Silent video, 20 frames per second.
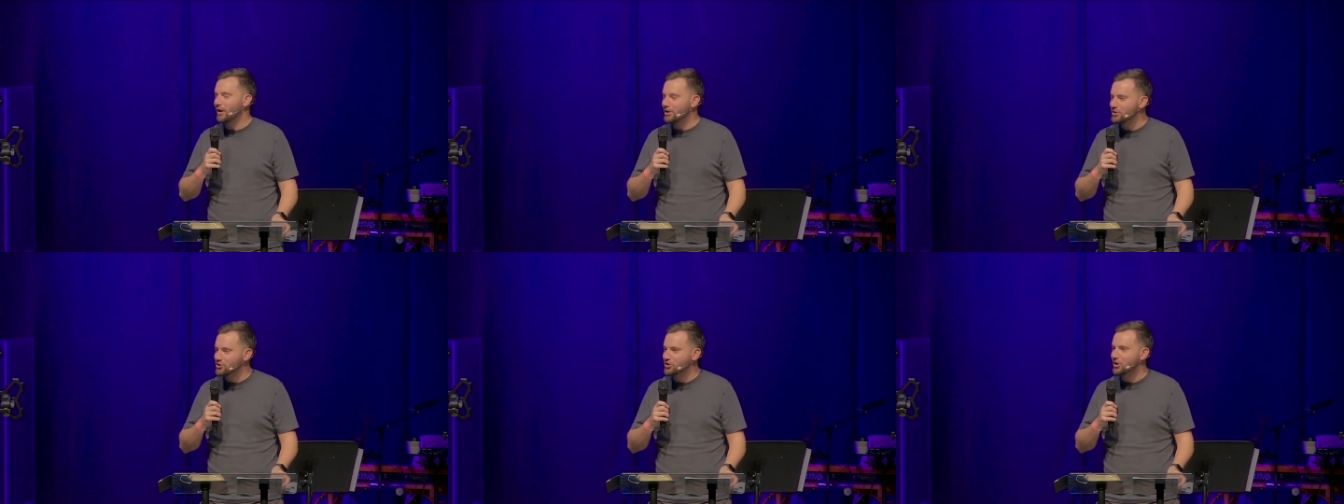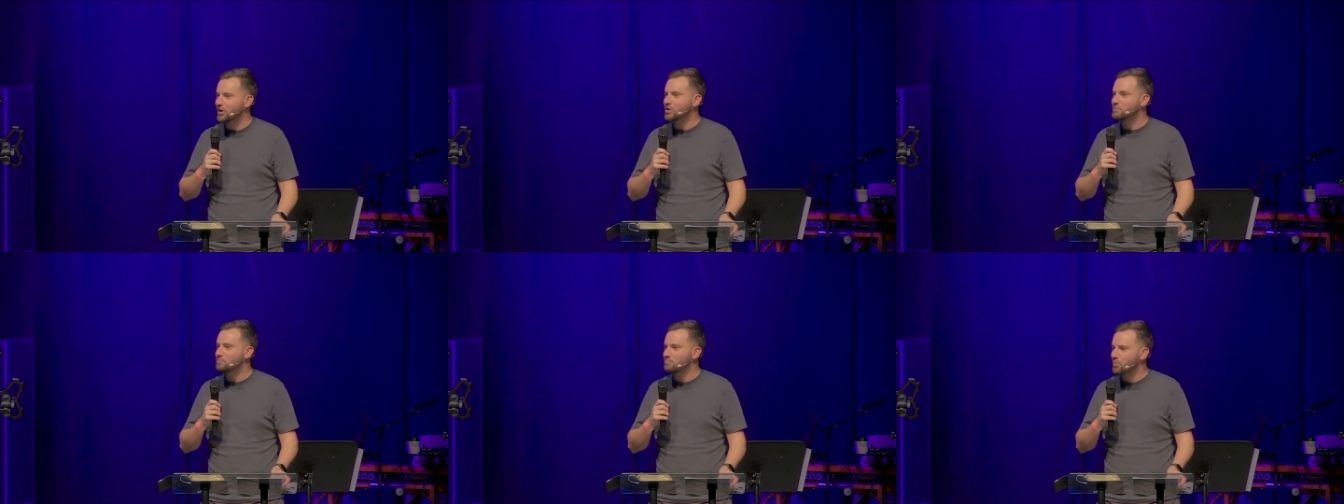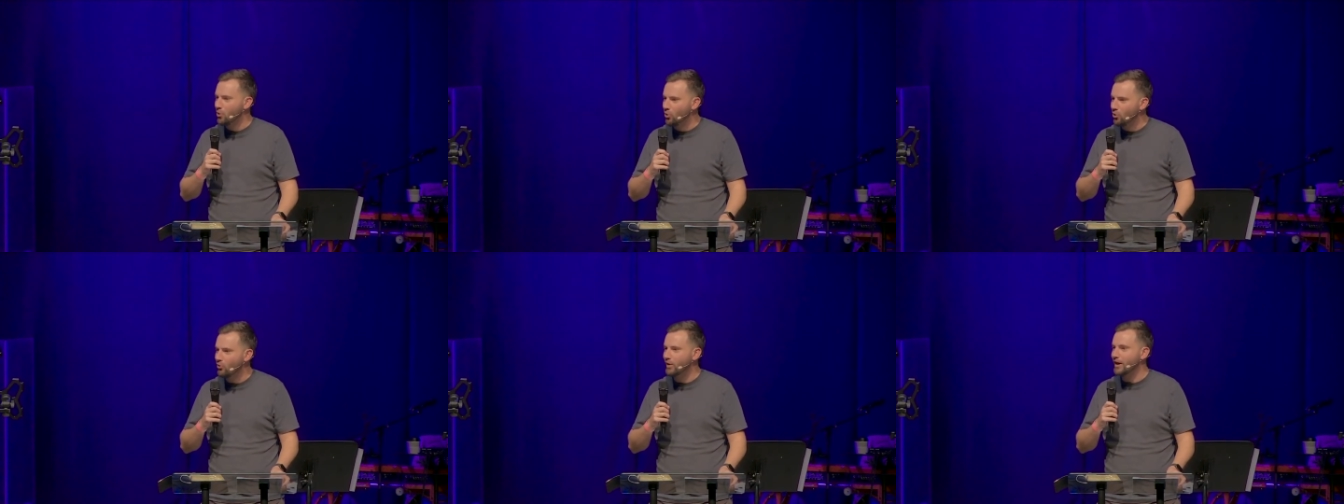church
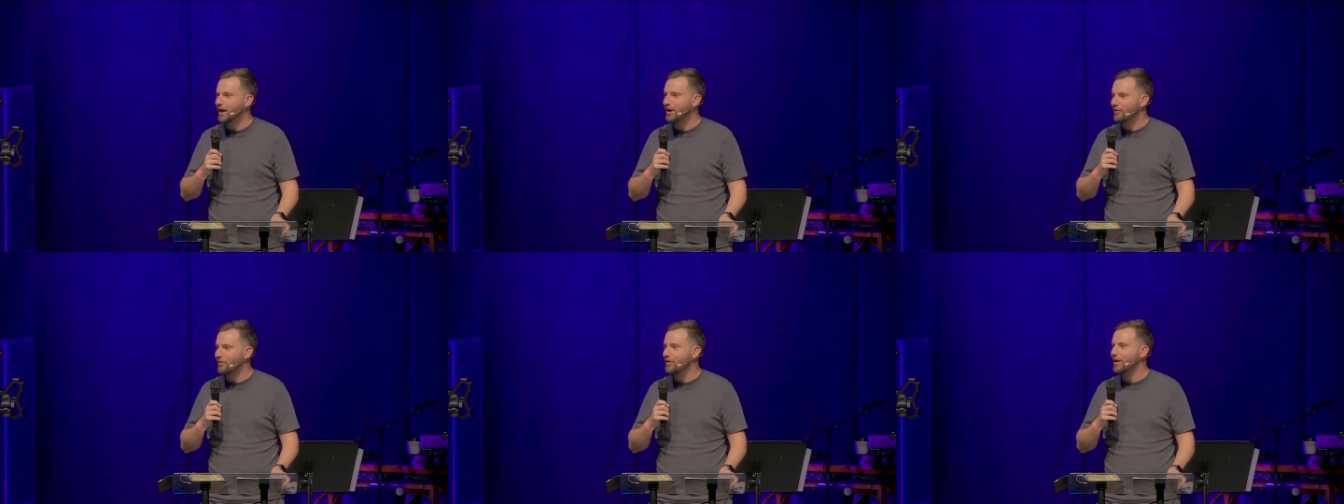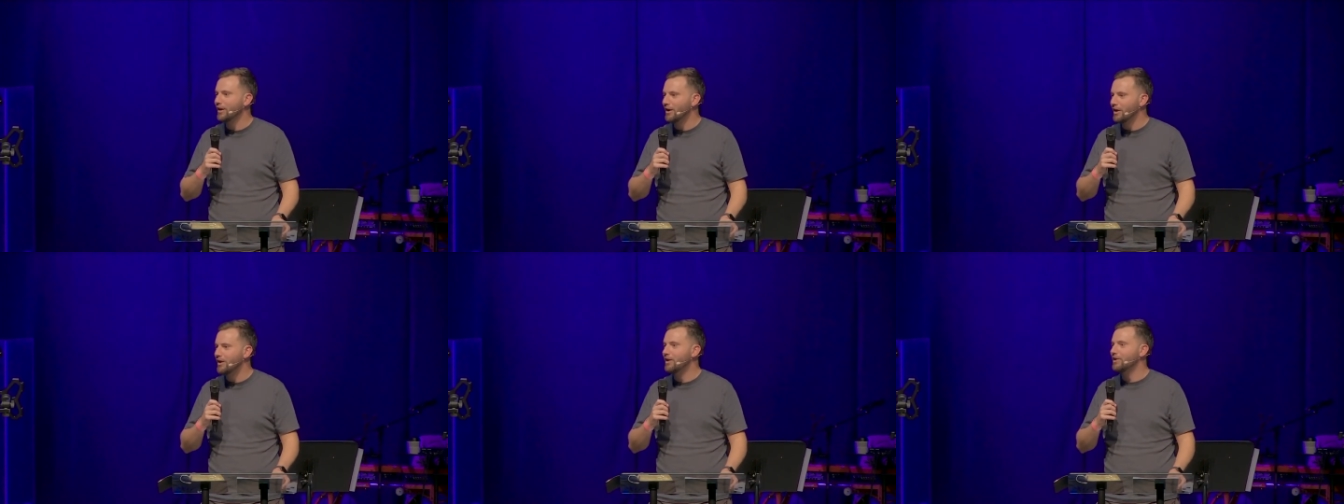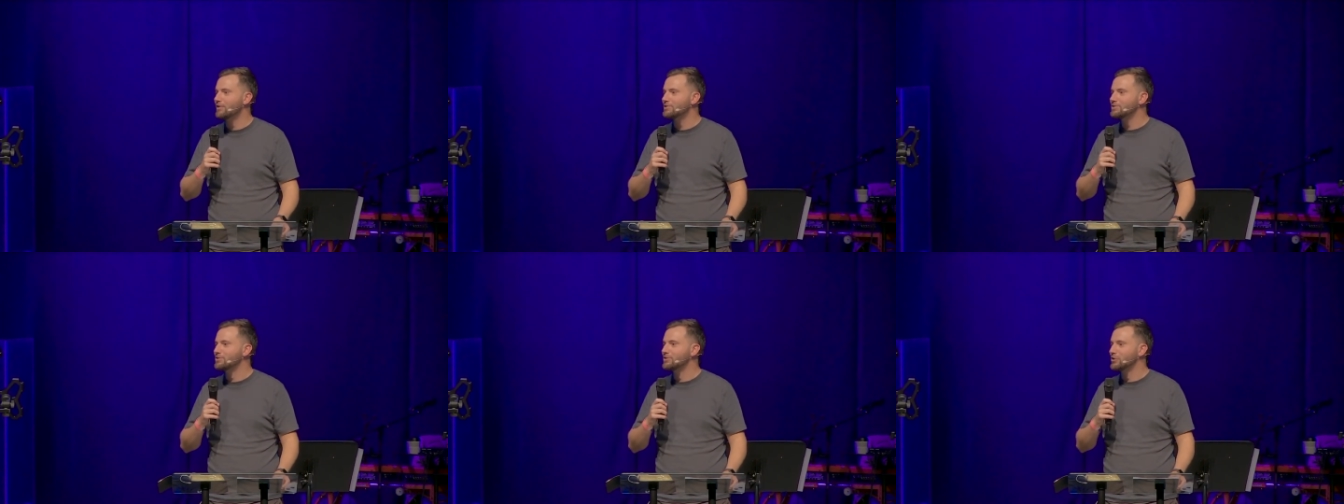pouring out their
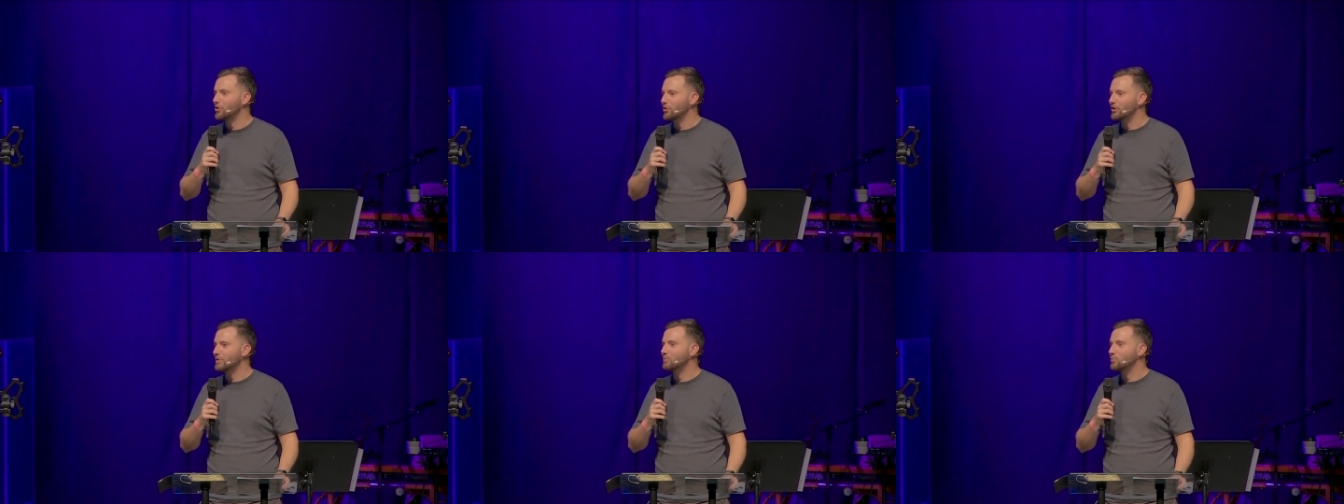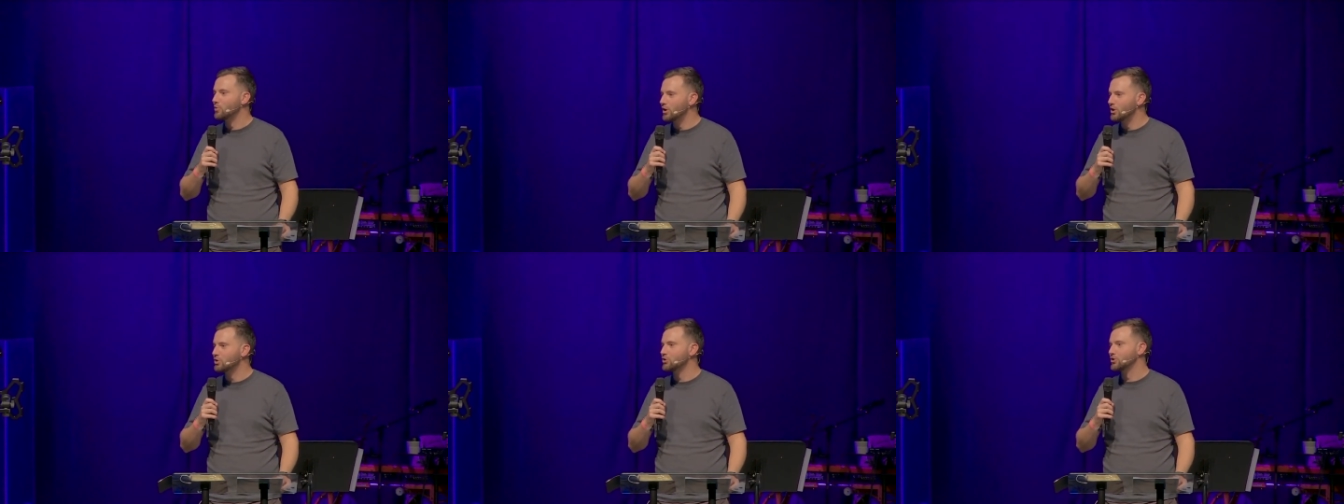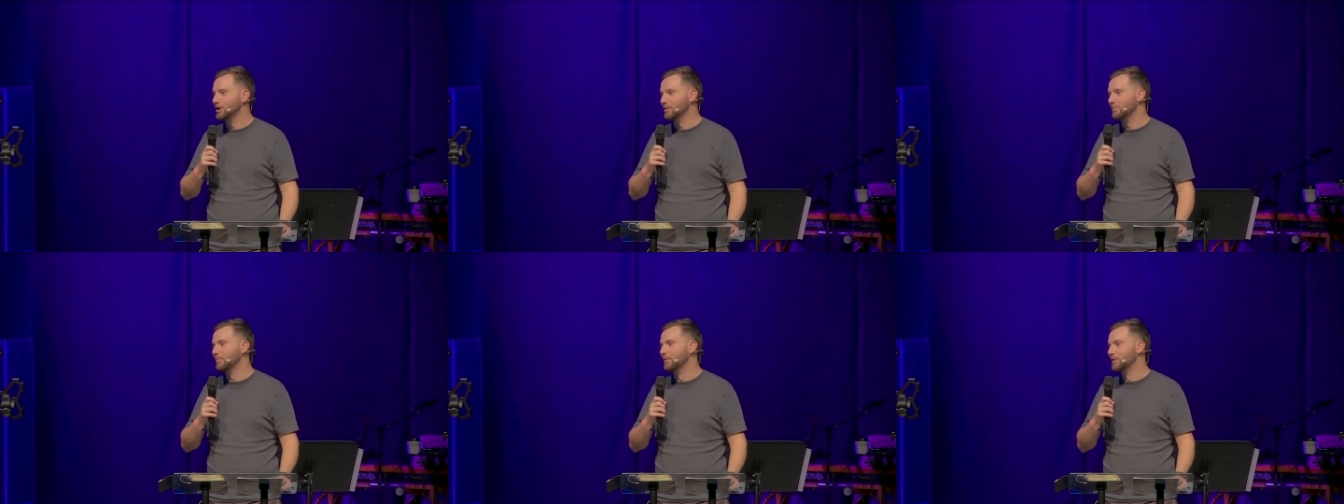hearts to God in
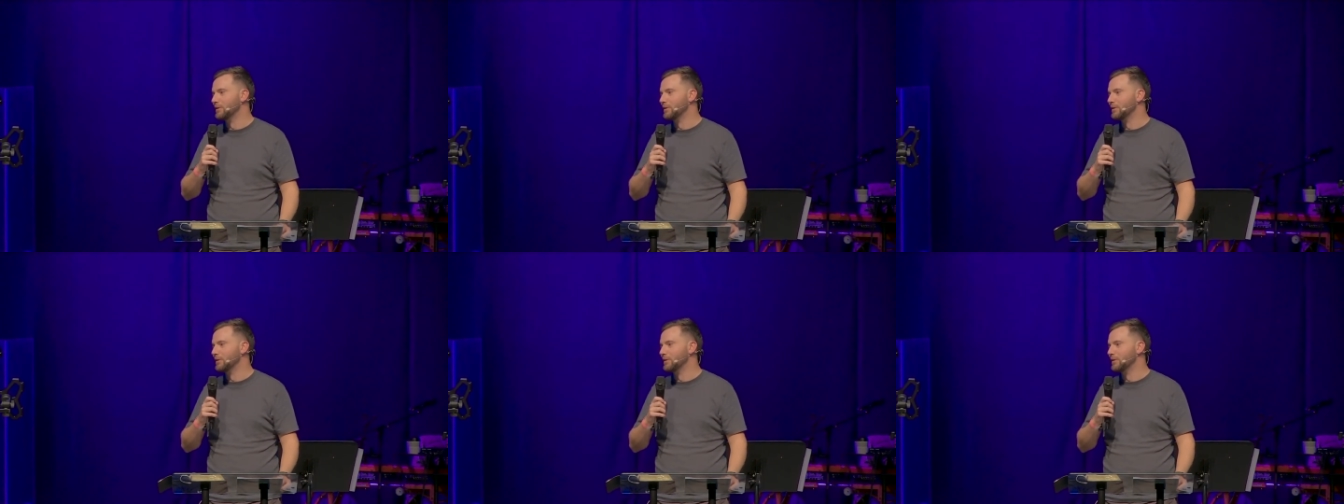worship.